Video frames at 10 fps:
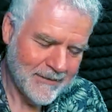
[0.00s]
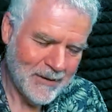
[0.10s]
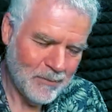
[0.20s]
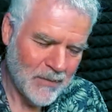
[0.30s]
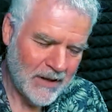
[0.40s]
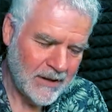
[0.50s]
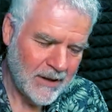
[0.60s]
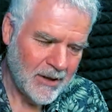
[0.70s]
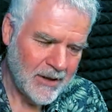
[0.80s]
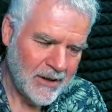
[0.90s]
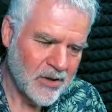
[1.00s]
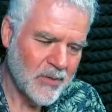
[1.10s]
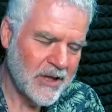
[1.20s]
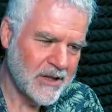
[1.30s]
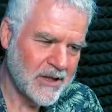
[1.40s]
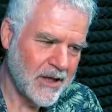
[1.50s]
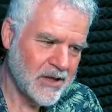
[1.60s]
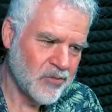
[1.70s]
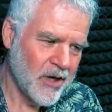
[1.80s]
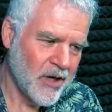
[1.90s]
um, so it's
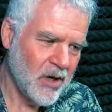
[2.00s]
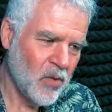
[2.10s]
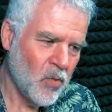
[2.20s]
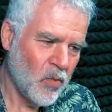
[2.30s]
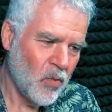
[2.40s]
it's really